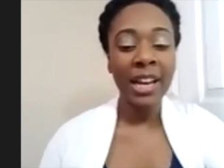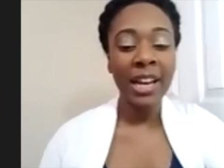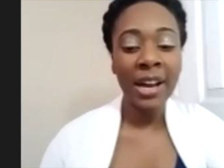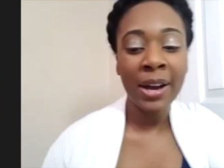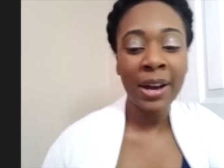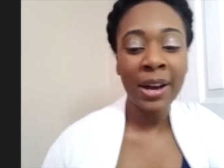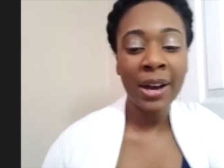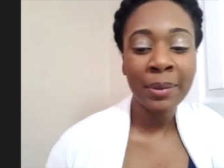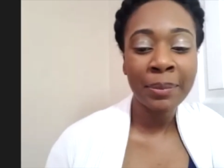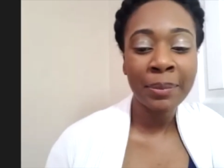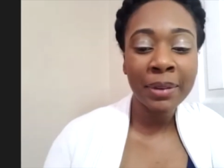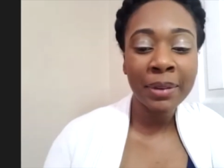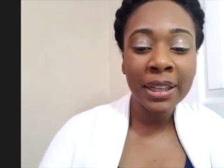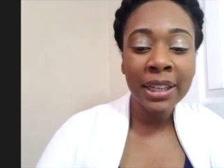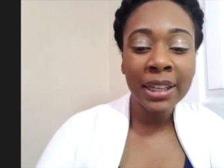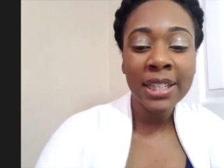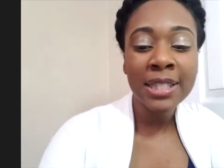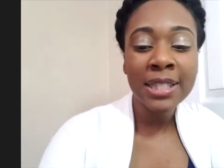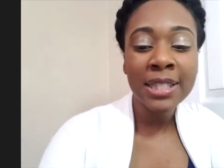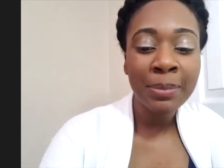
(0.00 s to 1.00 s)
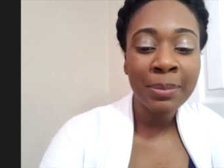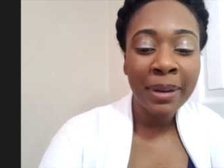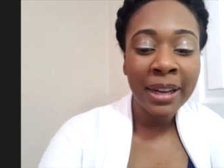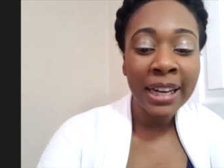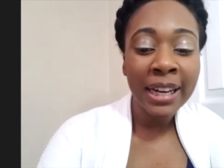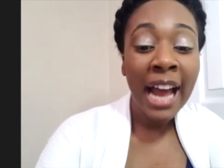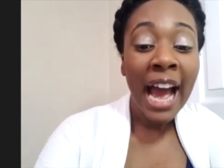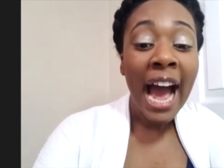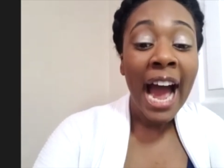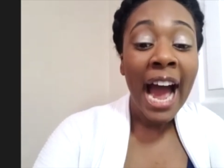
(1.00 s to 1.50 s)
um, Elizabeth.
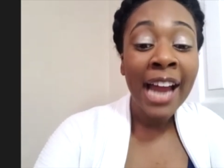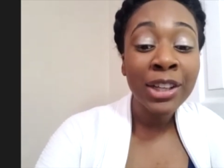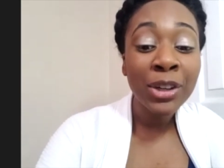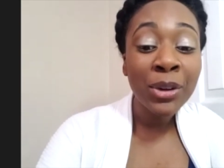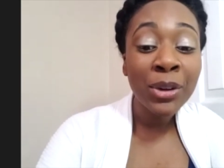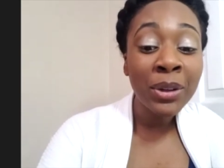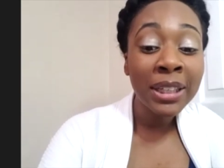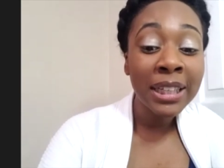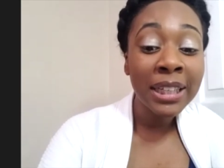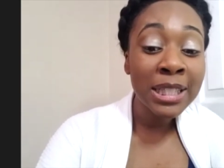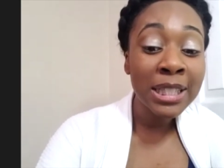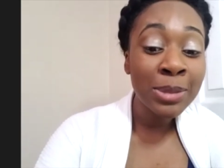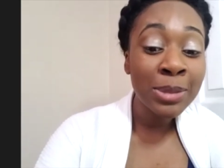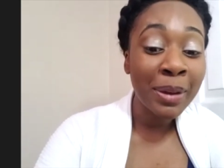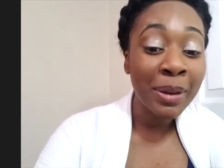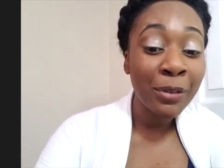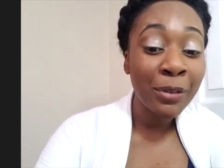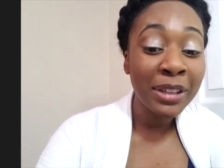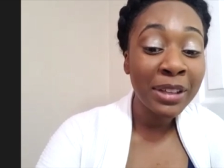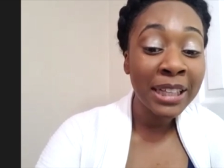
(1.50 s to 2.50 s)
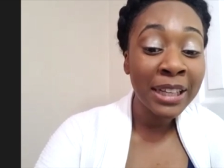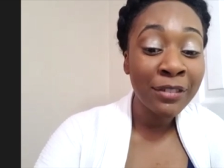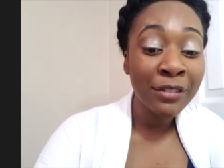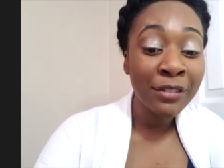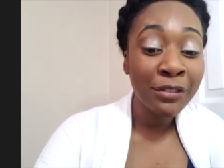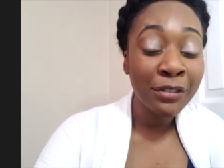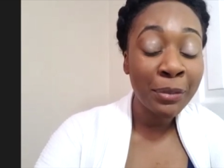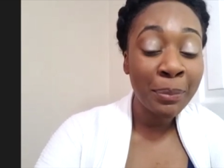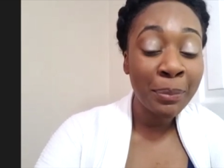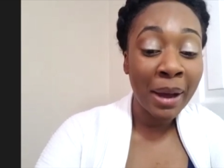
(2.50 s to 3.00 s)
I know Elizabeth. We
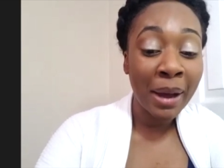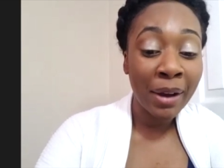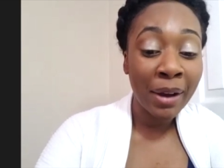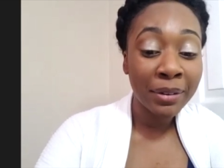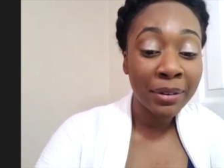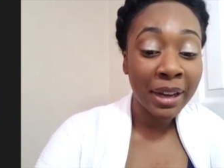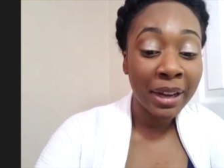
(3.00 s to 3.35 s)
live about.